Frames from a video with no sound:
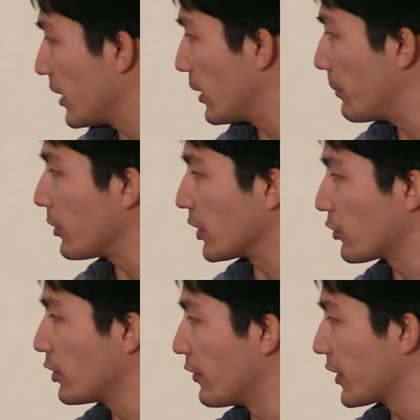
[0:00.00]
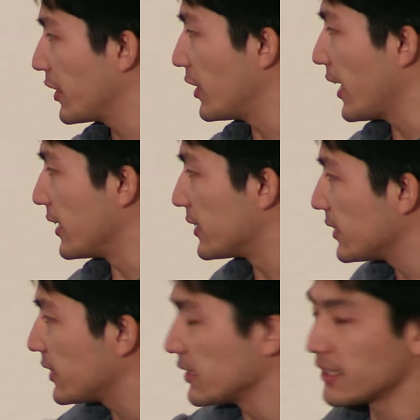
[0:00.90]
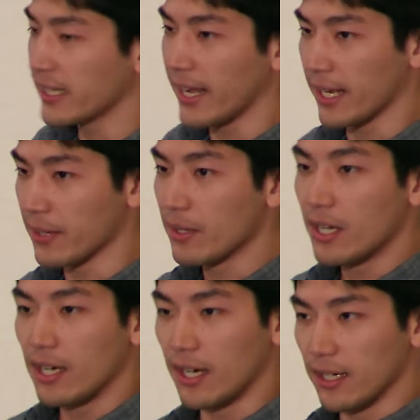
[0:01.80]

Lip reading: labeled in green over here, and this is a